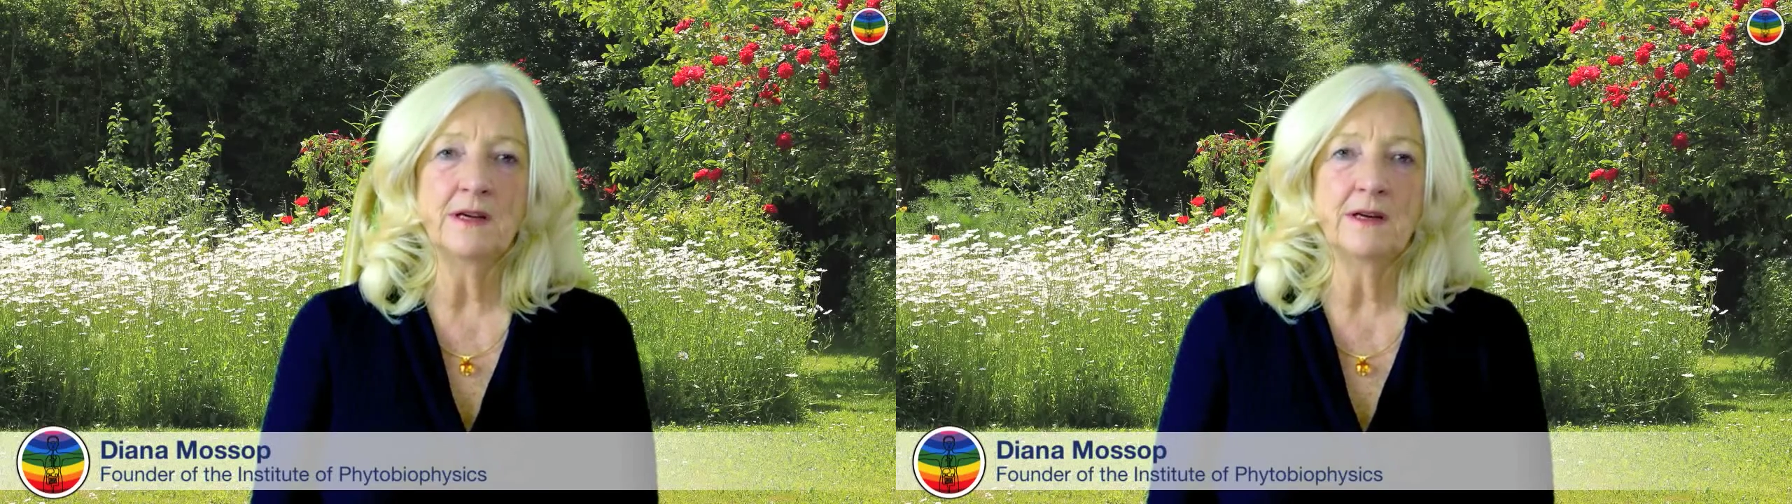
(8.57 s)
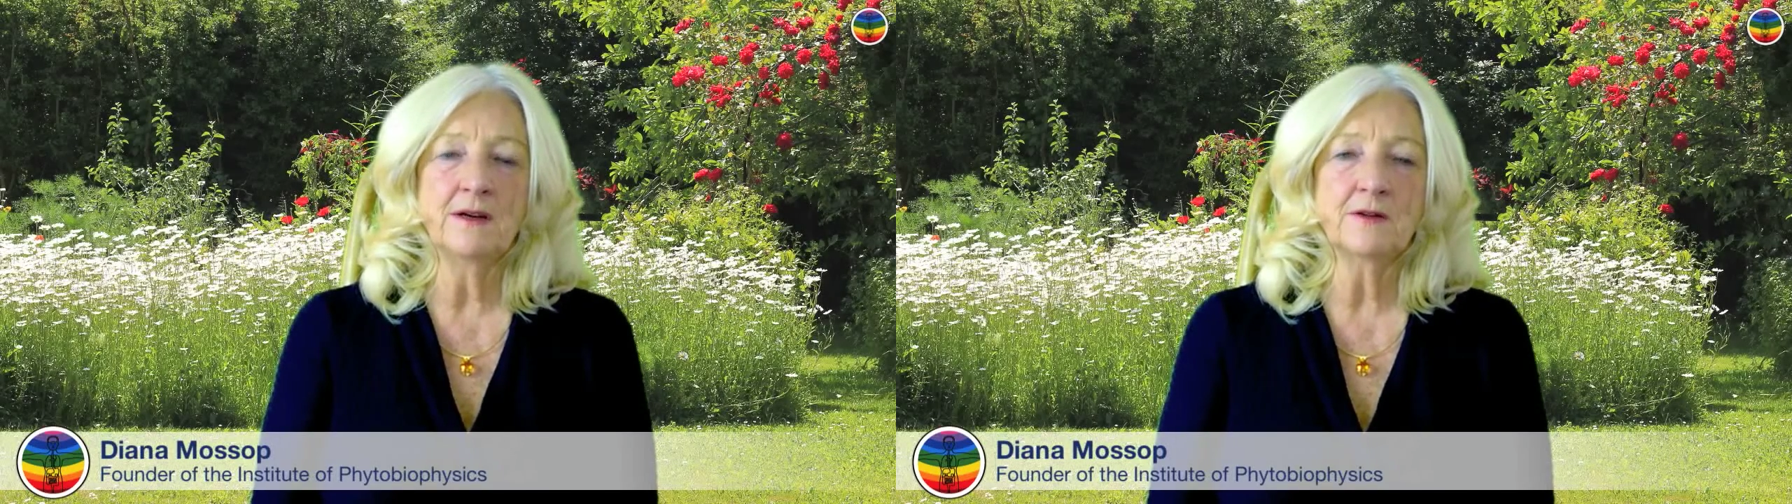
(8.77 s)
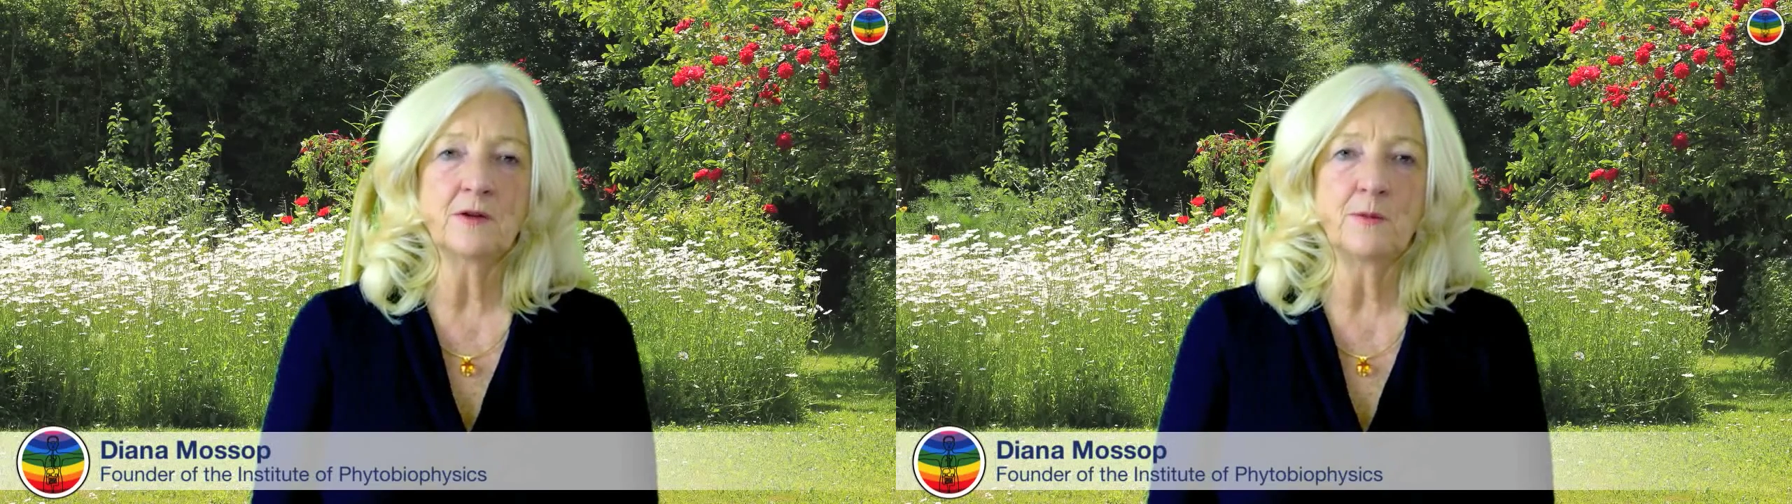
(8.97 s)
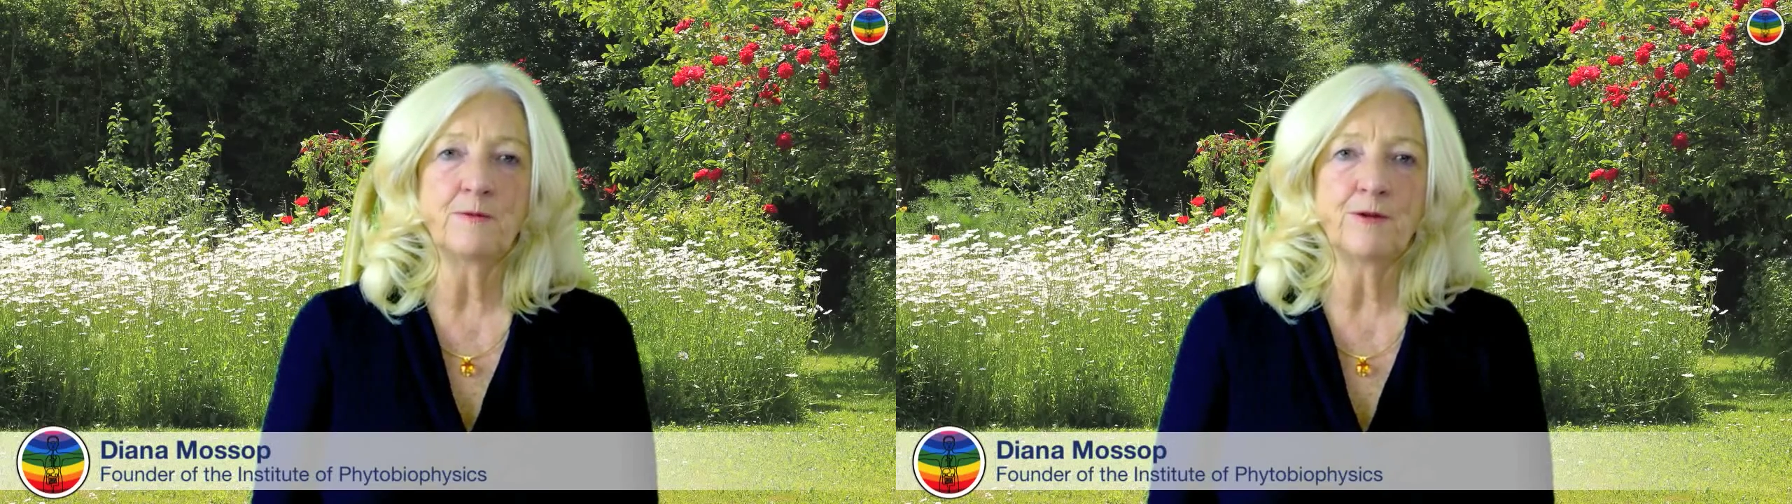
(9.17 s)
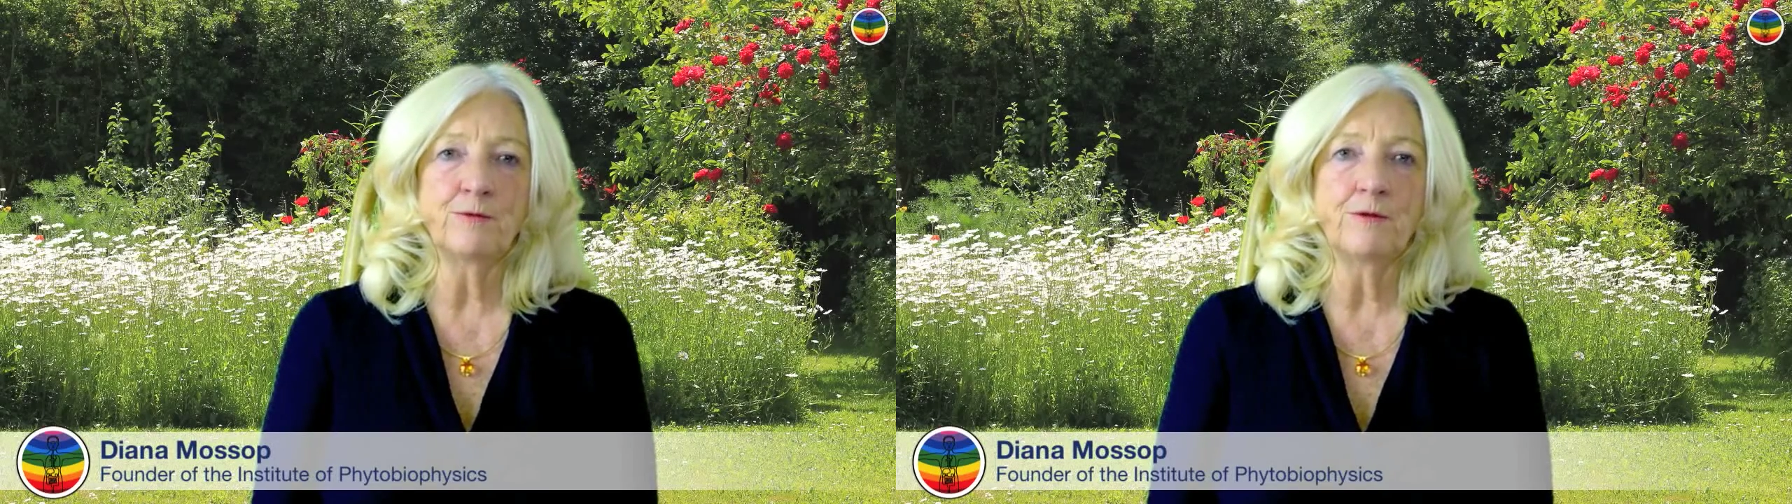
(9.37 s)
in our
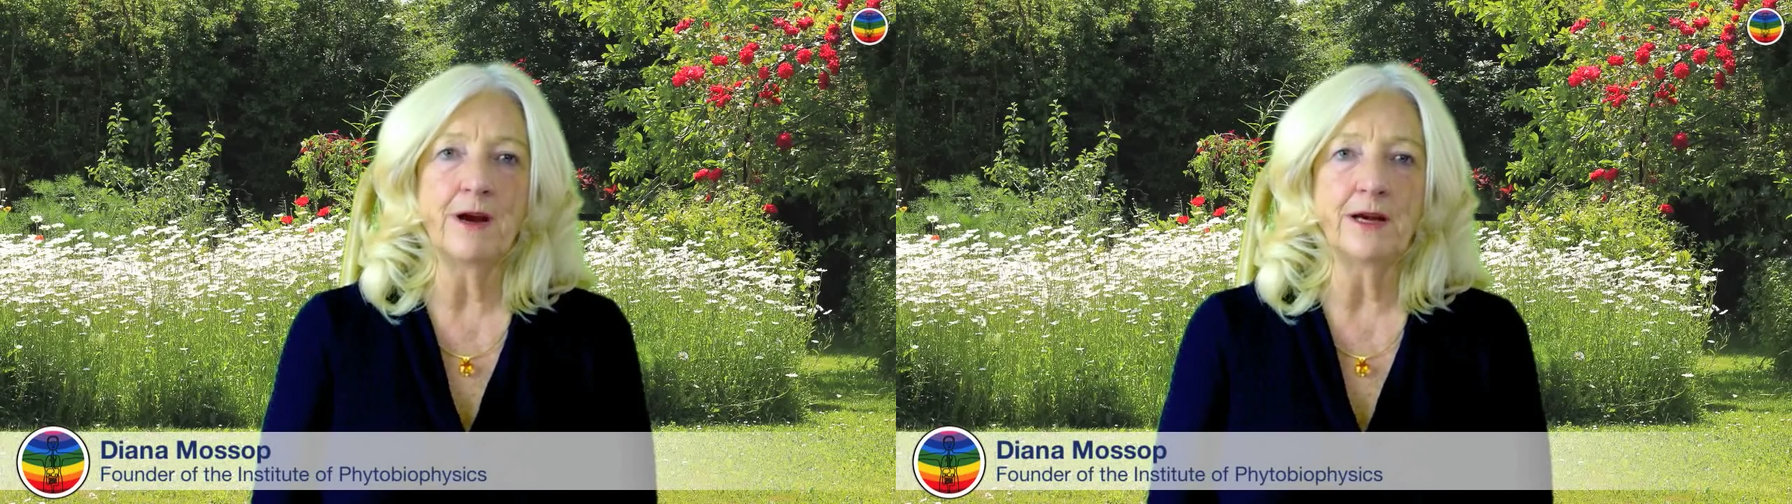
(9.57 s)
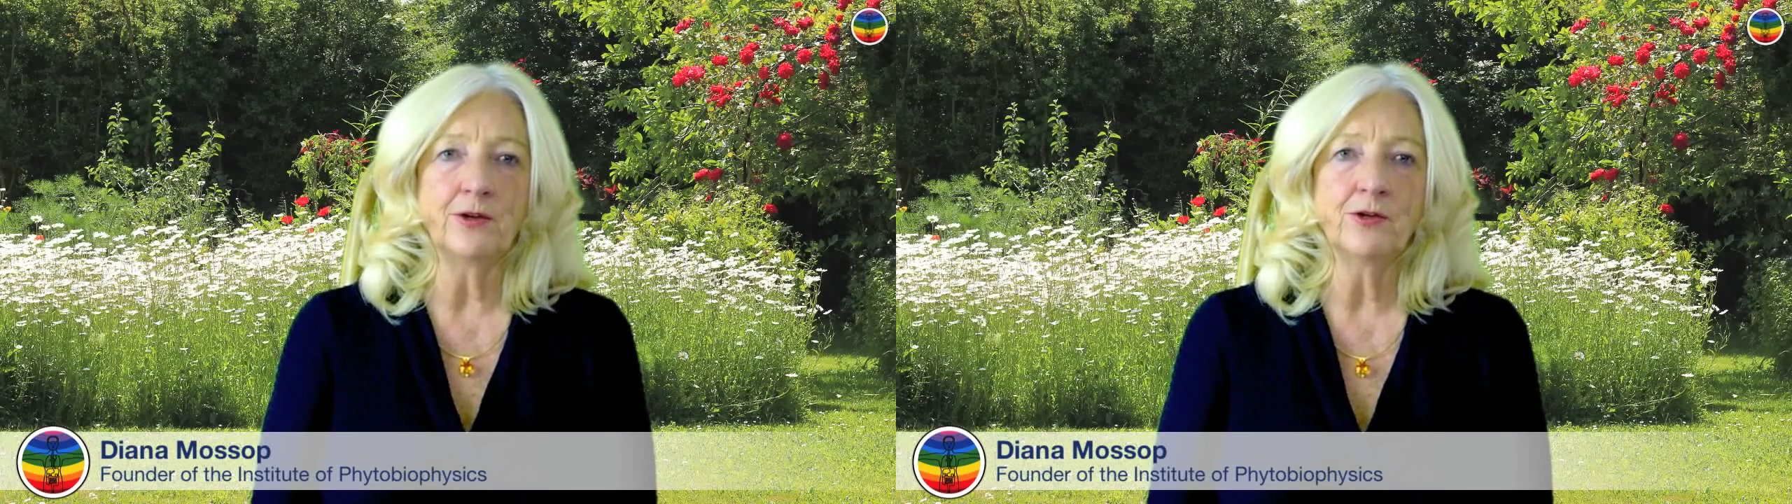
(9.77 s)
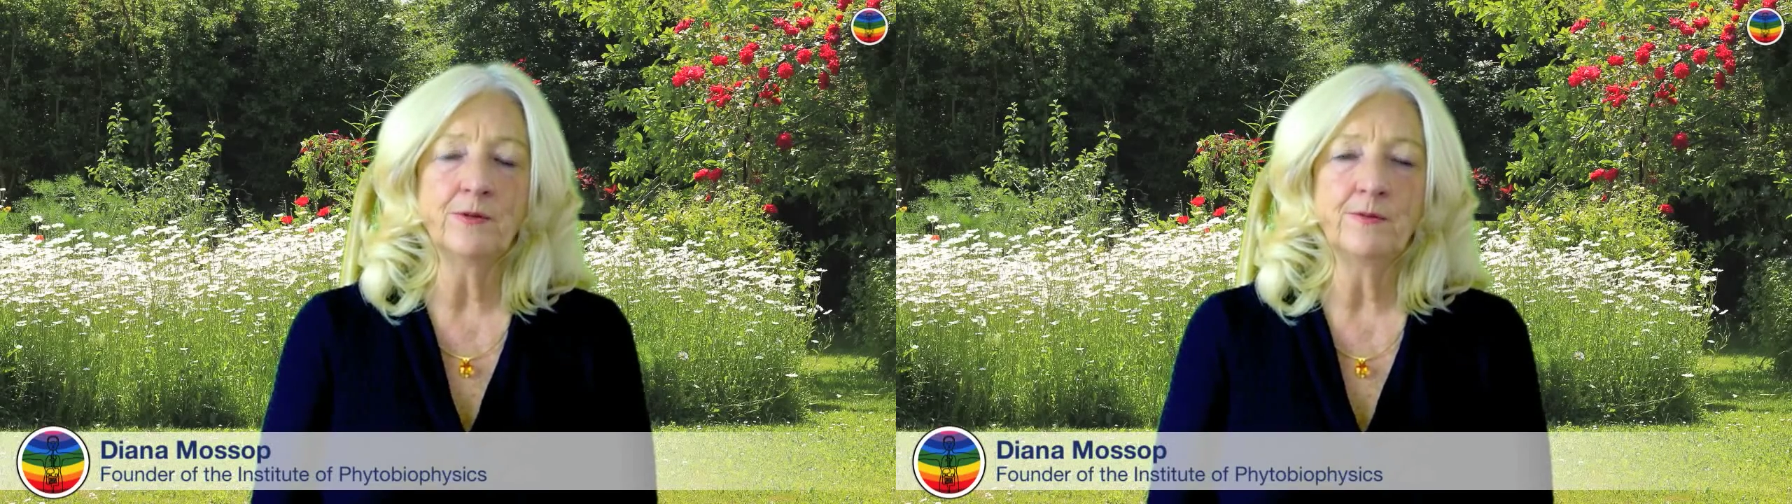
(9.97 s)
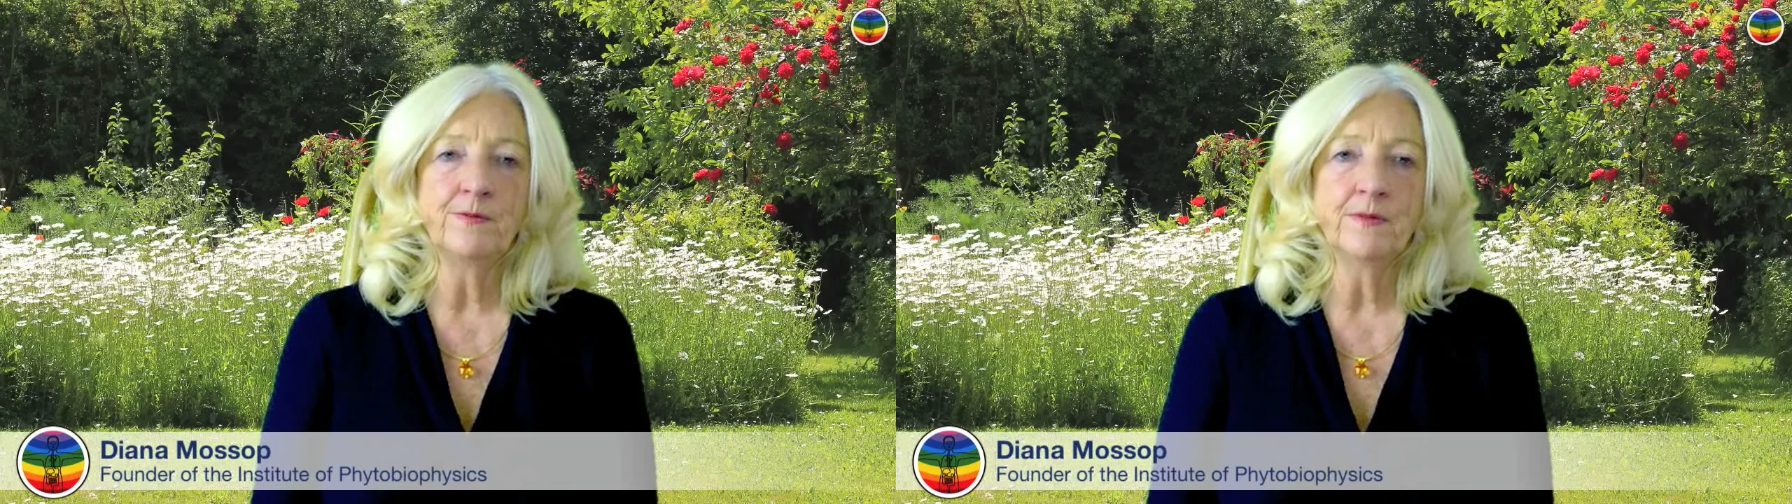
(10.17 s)
Superfit range.